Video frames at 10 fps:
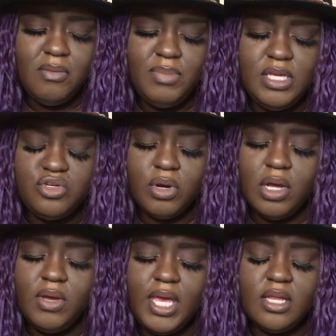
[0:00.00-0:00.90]

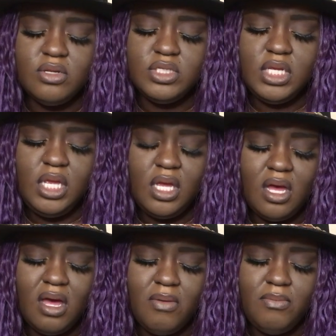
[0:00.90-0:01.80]
betrayal energy
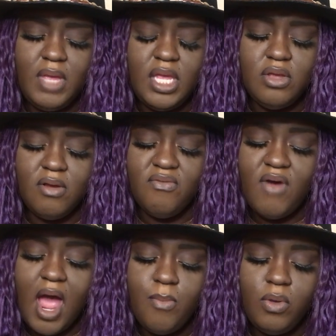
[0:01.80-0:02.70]
um, in your
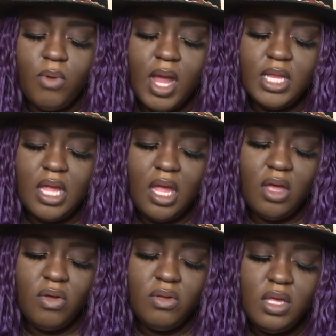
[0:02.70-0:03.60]
environment right
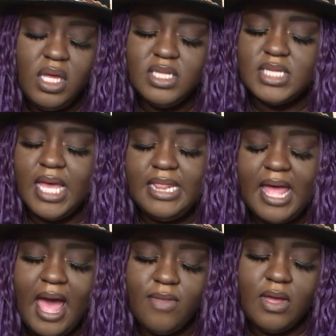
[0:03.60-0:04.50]
now. Take
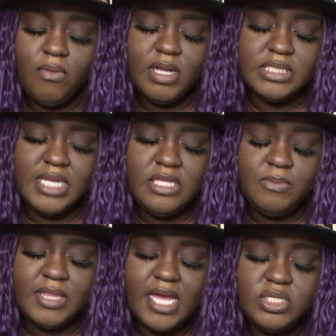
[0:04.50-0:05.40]
that how that
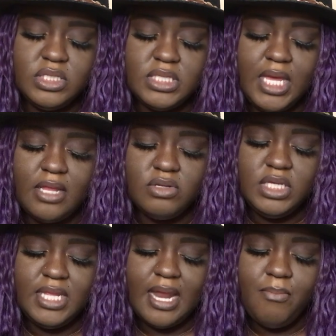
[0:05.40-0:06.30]
resonates, but that's just the
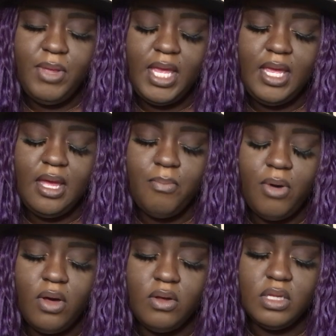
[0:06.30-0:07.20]
energy that I'm picking
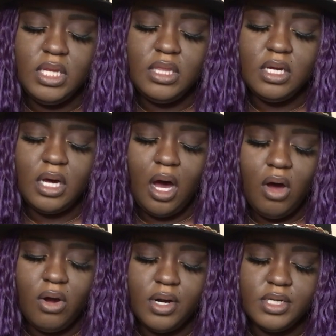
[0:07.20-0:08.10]
up on in the
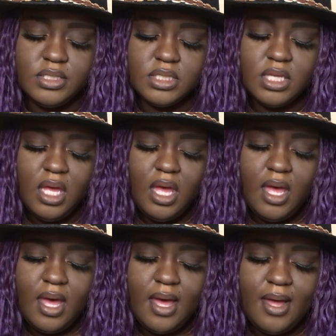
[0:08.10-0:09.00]
cards.
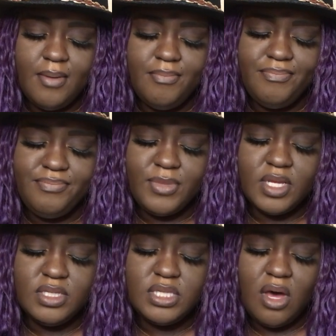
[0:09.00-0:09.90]
Um,
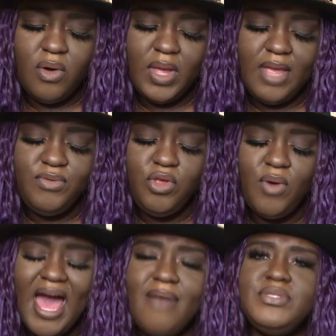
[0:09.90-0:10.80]
so if
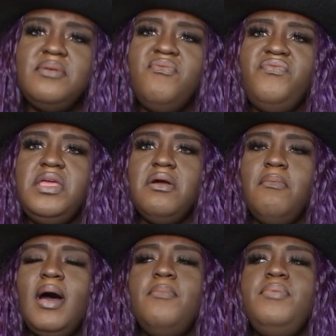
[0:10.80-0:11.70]
you have some fear
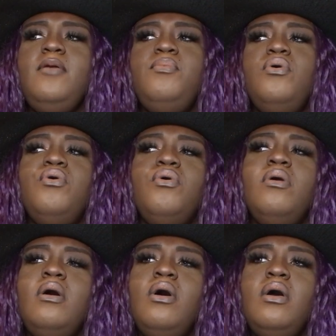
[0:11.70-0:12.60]
about
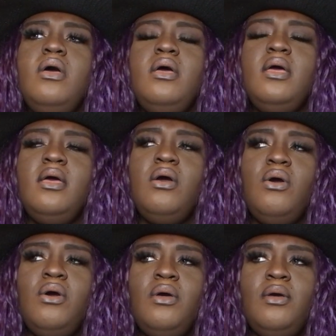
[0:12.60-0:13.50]
people
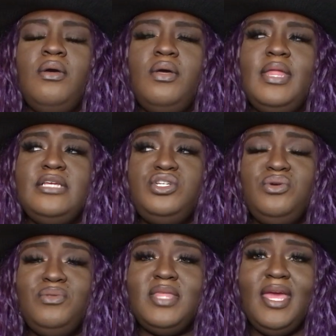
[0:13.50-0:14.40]
that
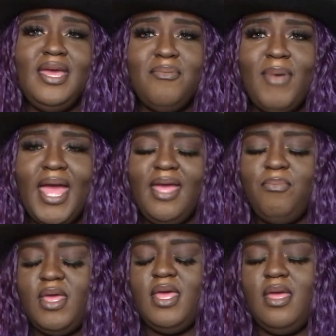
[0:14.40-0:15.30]
you think may
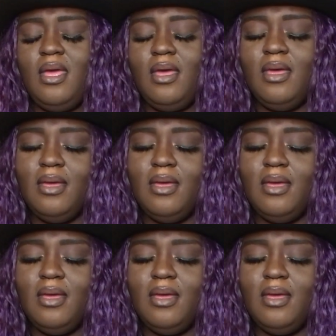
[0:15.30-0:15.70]
be